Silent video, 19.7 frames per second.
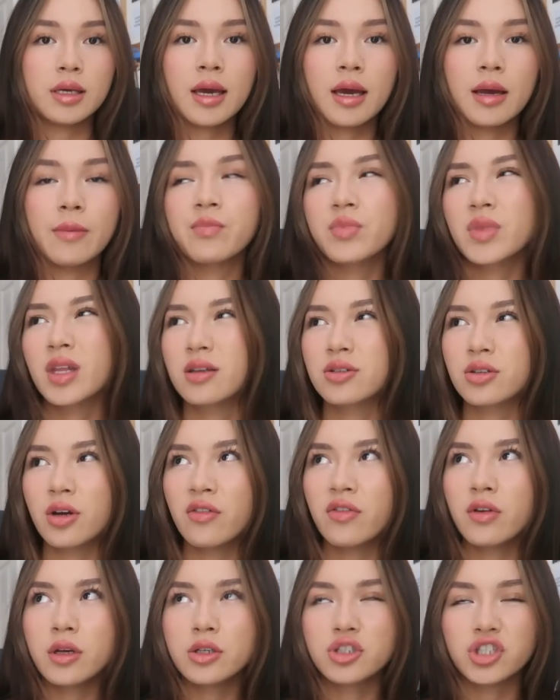yeah, don't
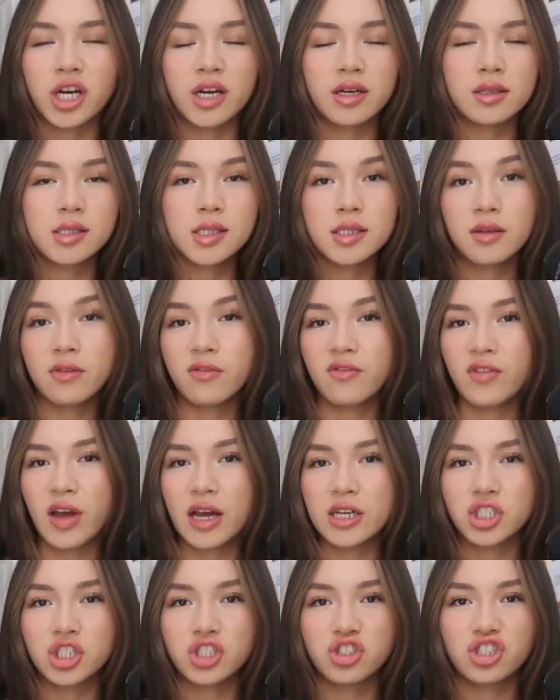follow trends,
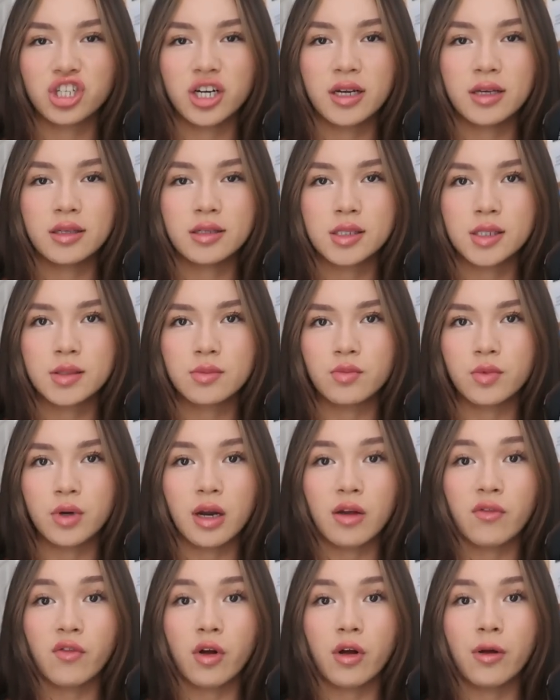fashion trends,
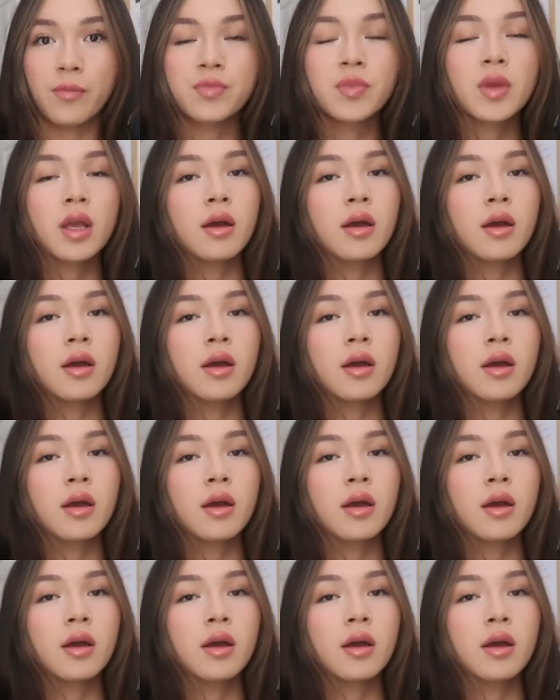whatever.